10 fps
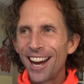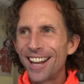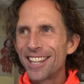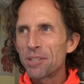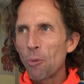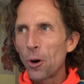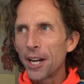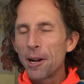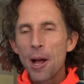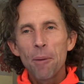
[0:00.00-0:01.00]
this
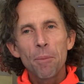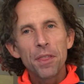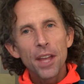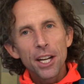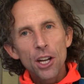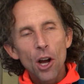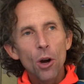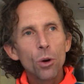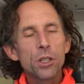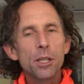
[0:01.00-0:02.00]
morning, but they
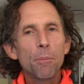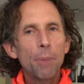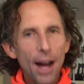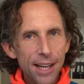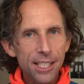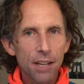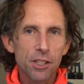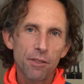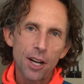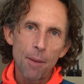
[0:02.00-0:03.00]
know some positives
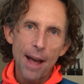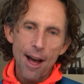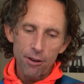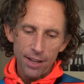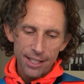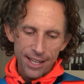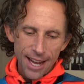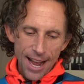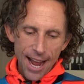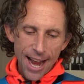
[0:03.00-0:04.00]
have come out of it.
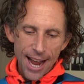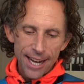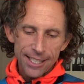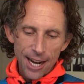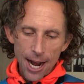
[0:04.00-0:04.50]
And